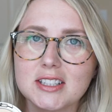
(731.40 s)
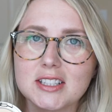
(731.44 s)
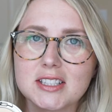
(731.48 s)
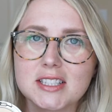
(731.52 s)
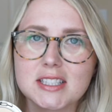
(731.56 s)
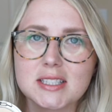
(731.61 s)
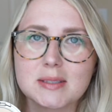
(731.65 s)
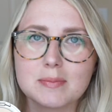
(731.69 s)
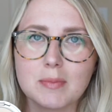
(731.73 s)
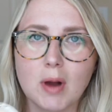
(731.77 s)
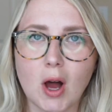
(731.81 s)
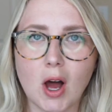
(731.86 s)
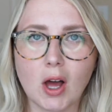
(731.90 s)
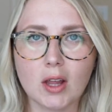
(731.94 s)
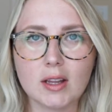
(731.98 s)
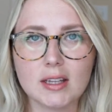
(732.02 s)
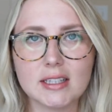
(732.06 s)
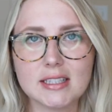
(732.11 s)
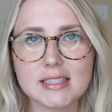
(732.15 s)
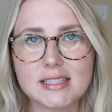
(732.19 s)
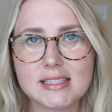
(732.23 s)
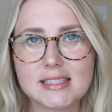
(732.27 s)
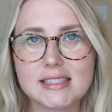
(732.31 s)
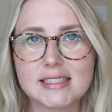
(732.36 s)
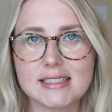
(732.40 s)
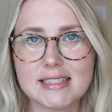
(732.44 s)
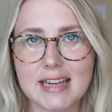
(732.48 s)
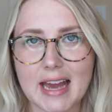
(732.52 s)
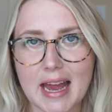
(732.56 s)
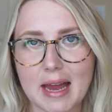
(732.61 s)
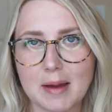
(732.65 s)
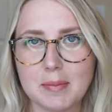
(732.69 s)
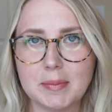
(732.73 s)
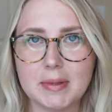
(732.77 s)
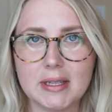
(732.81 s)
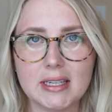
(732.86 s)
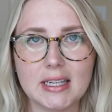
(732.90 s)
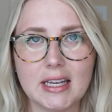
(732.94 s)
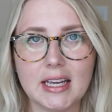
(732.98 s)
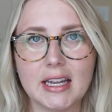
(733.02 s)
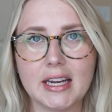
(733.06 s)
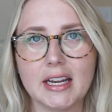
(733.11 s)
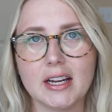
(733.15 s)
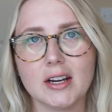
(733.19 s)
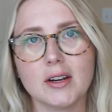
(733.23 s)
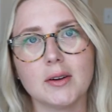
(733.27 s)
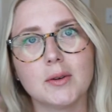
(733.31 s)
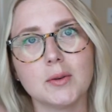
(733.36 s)
The smallest dap in
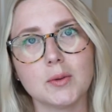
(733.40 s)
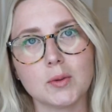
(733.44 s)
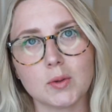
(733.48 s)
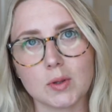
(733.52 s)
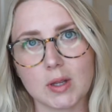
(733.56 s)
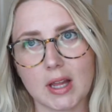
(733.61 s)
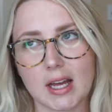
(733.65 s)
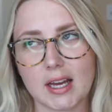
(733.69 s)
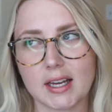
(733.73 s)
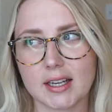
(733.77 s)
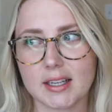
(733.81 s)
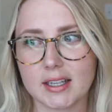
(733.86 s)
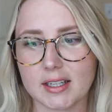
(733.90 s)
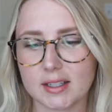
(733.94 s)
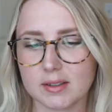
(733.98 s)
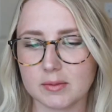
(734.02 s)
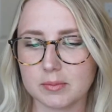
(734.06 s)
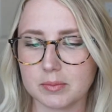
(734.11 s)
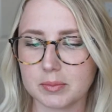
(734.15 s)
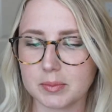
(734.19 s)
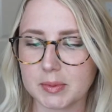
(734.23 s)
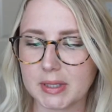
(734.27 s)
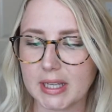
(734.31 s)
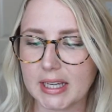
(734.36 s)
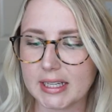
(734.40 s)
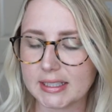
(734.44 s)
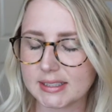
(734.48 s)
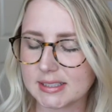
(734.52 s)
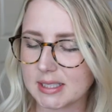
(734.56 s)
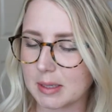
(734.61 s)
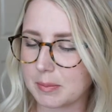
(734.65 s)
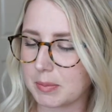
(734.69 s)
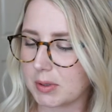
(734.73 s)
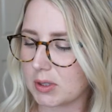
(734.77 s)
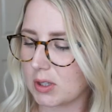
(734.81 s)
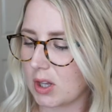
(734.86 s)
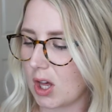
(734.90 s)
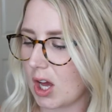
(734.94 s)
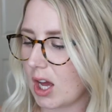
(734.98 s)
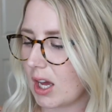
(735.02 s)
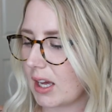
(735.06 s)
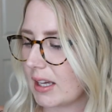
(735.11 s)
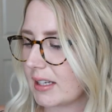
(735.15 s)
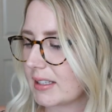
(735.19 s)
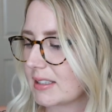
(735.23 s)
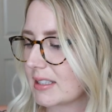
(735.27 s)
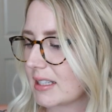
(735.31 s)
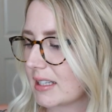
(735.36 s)
here will like kicks up a
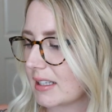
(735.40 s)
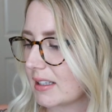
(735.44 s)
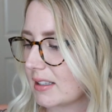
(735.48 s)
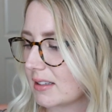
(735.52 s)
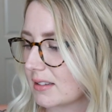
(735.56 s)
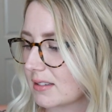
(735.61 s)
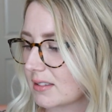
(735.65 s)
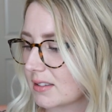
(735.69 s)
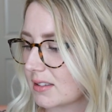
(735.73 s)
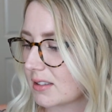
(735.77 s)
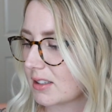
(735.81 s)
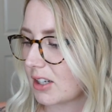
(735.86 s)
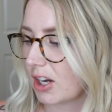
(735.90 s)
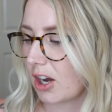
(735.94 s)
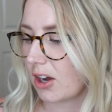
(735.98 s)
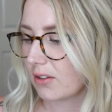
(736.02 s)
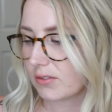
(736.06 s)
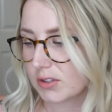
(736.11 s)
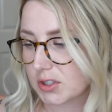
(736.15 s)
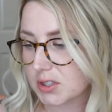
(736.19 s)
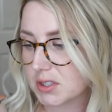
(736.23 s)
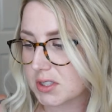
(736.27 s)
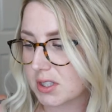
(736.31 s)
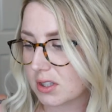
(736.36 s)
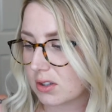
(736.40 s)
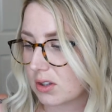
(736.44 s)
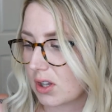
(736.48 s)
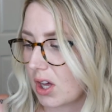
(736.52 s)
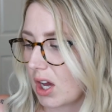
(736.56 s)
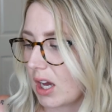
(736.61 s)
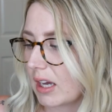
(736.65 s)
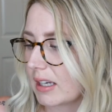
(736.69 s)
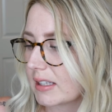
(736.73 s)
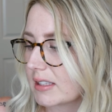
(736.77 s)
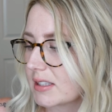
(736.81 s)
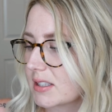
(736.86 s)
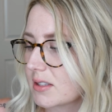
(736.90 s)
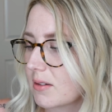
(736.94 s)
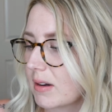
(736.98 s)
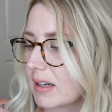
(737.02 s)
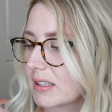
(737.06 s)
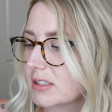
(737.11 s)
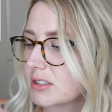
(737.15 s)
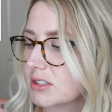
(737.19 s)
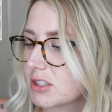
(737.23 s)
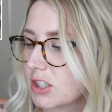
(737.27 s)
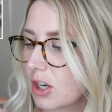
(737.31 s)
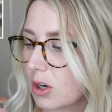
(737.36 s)
lot and covers a lot. So
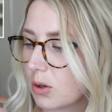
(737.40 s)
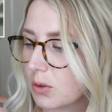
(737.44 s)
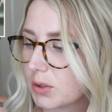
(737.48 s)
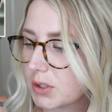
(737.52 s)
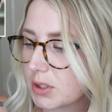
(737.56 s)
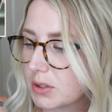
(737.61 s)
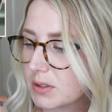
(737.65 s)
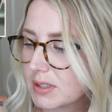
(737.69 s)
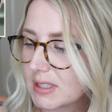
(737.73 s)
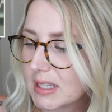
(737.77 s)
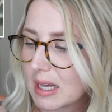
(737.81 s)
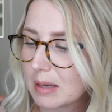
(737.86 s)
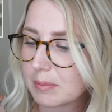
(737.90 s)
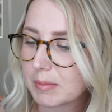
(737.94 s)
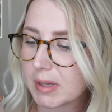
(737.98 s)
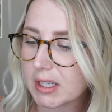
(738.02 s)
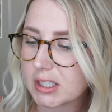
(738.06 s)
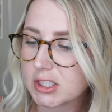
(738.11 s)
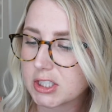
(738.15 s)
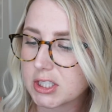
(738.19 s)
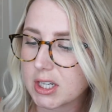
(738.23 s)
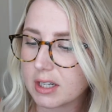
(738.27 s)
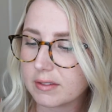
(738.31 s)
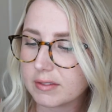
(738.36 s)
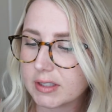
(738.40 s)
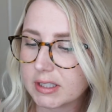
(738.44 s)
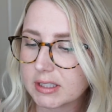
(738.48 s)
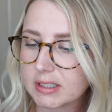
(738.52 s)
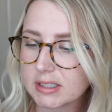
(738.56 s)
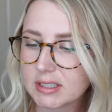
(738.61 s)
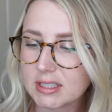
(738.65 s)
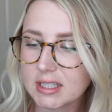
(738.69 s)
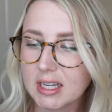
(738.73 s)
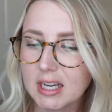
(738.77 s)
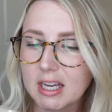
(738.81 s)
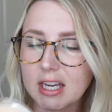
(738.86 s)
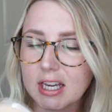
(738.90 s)
I don't use that much of it.